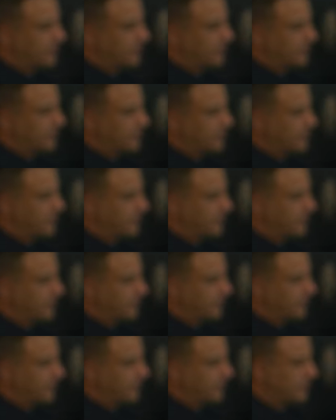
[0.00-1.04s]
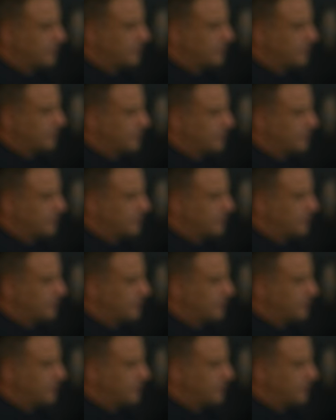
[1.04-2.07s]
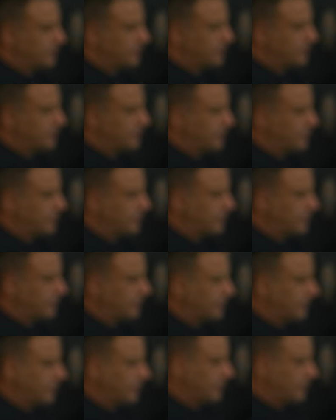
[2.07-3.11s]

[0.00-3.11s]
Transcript: [no speech]